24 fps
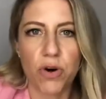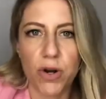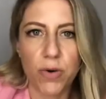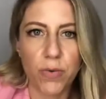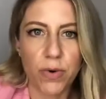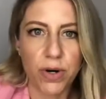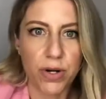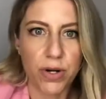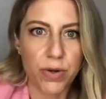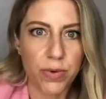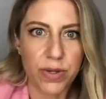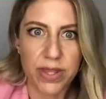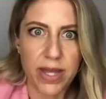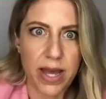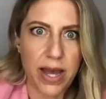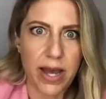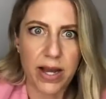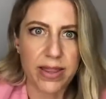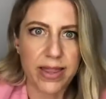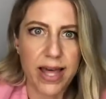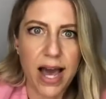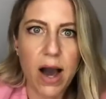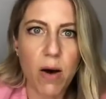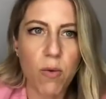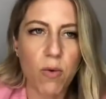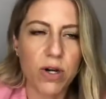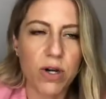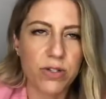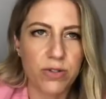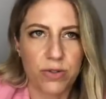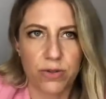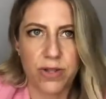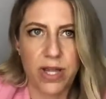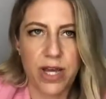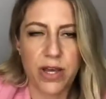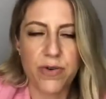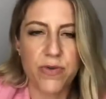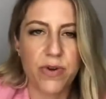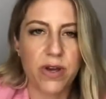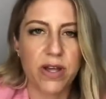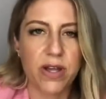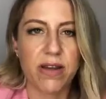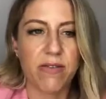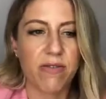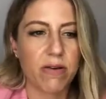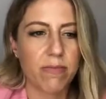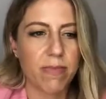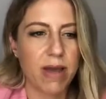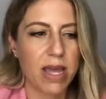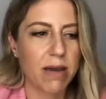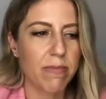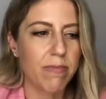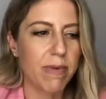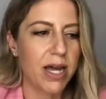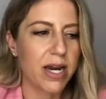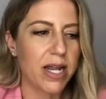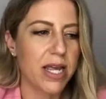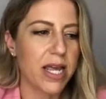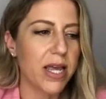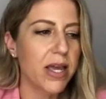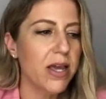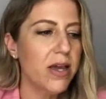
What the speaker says: no one knew what the heck that was, or that you could even make money.